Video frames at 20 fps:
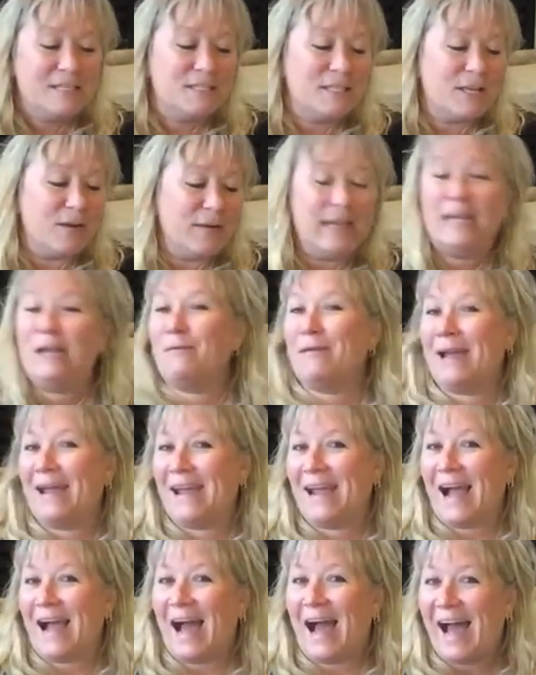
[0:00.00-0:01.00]
So anyway,
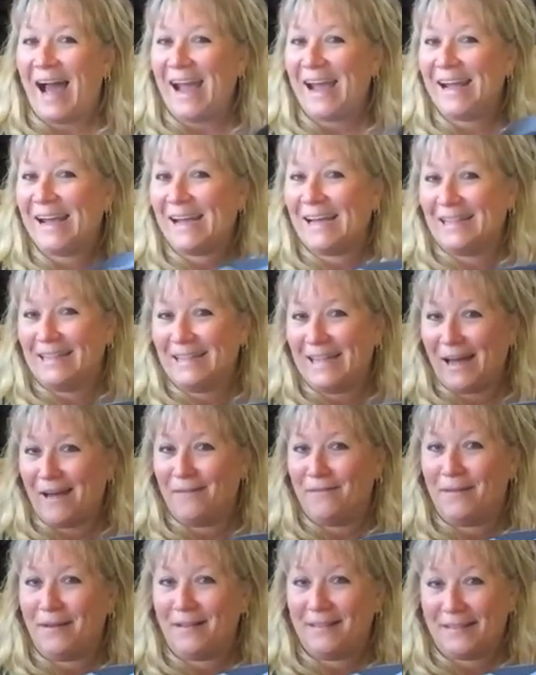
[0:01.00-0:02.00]
I love